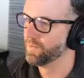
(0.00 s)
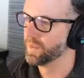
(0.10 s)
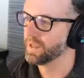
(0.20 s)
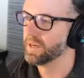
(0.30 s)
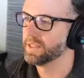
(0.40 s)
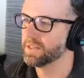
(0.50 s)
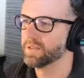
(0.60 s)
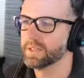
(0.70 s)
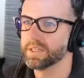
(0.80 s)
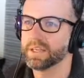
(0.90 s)
All right, so
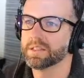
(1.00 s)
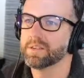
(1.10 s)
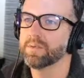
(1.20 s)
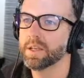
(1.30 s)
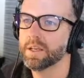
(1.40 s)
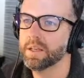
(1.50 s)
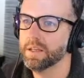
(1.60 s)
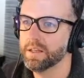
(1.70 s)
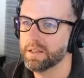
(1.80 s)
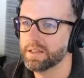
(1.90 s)
what's next?
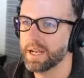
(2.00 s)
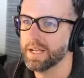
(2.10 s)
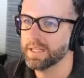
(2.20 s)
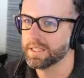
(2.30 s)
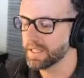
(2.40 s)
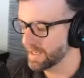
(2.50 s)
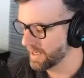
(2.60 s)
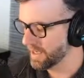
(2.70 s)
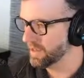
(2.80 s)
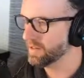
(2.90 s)
Scaling's done.
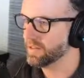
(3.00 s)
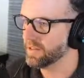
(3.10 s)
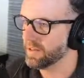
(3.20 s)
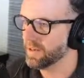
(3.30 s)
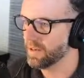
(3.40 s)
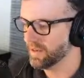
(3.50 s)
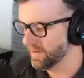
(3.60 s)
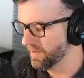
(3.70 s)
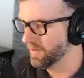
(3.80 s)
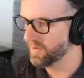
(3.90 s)
Kill zone.
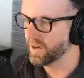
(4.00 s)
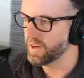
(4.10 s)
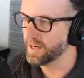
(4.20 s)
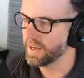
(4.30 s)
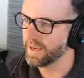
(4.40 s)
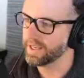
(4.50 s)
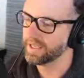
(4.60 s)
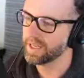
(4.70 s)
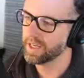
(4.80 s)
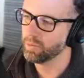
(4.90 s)
Very nice
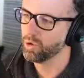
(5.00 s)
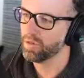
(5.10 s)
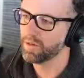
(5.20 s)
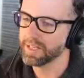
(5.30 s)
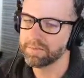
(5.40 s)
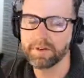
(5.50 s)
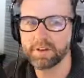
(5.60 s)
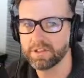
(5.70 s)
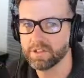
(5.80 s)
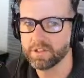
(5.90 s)
move on the
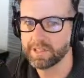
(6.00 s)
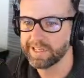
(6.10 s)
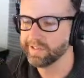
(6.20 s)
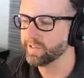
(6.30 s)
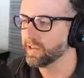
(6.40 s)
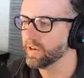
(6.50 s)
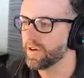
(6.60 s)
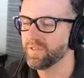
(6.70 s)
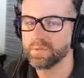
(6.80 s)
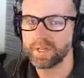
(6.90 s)
impulse. Kill zone
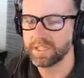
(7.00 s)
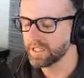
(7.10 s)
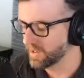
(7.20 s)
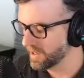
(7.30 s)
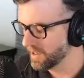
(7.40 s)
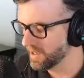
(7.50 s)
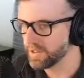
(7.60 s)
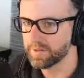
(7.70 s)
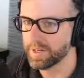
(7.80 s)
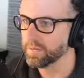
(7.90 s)
confirmation, looking good
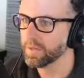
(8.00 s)
to me.